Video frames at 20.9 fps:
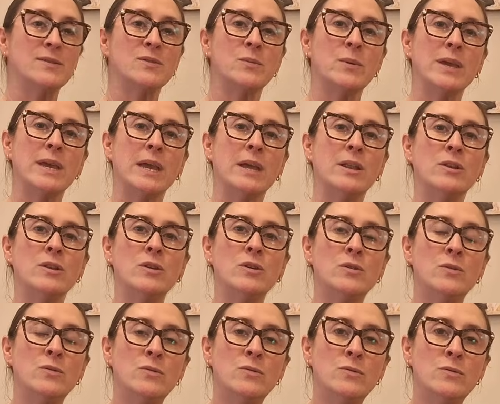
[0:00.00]
is we can
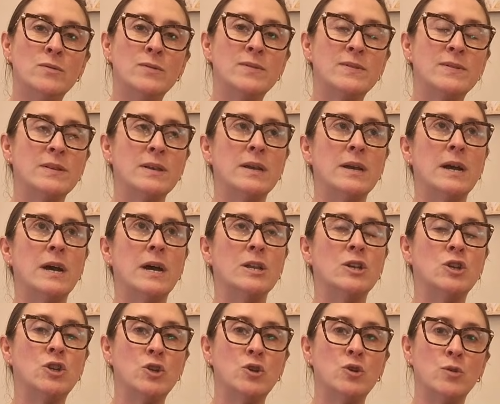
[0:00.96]
use
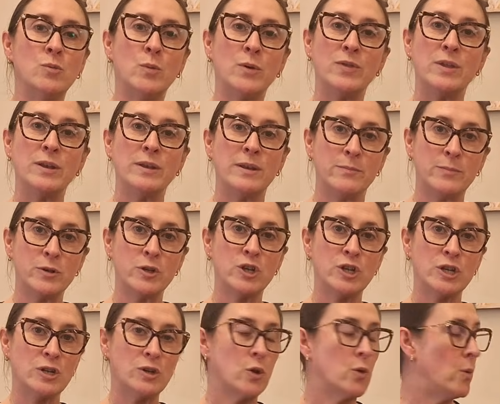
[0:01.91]
a tube with a nipple
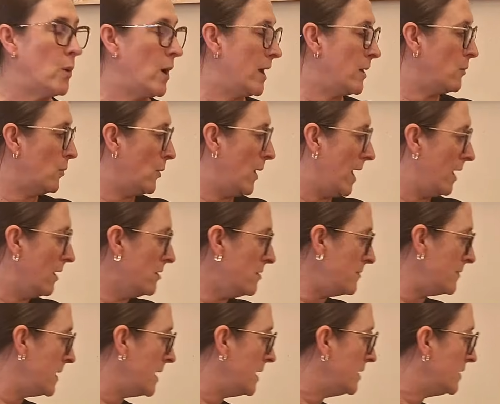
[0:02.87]
shield quite
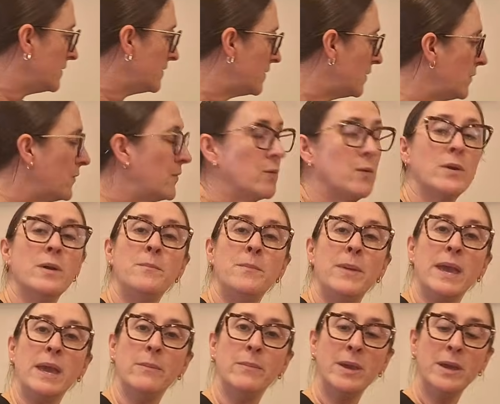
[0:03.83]
well. So for a
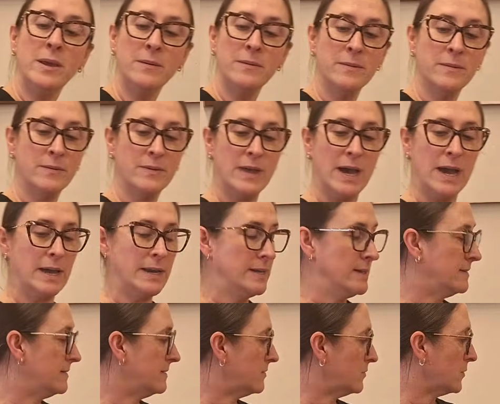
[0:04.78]
baby
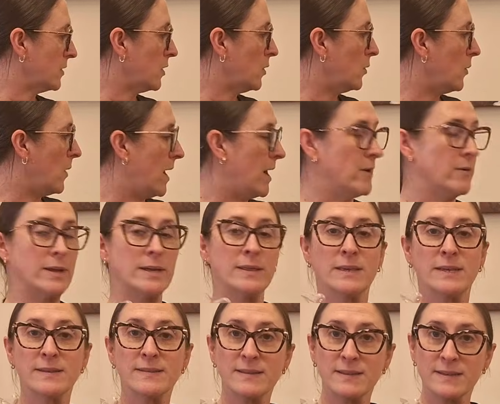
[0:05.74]
that is
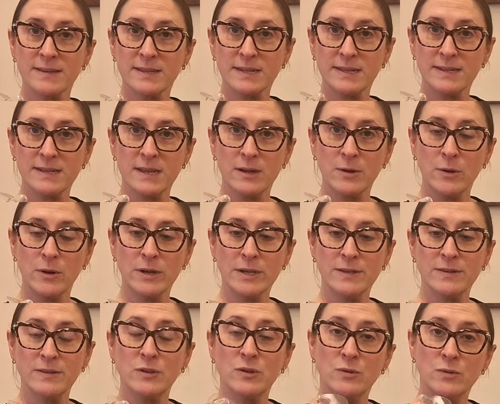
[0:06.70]
requiring the assistance or
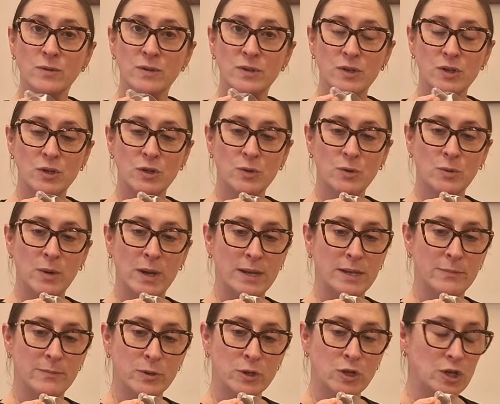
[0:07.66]
is used to
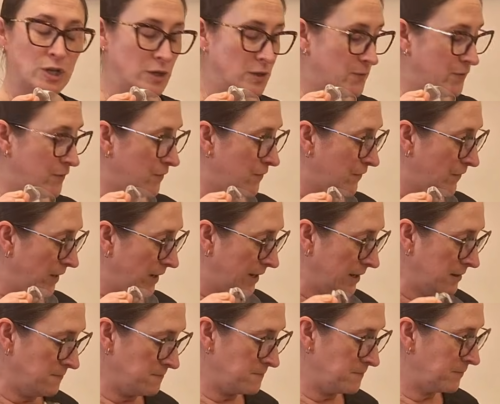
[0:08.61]
a nipple shield for
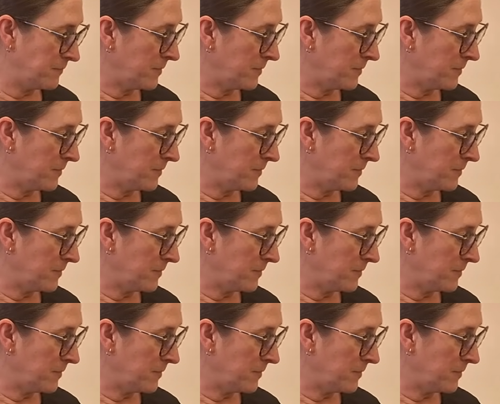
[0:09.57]
feeding,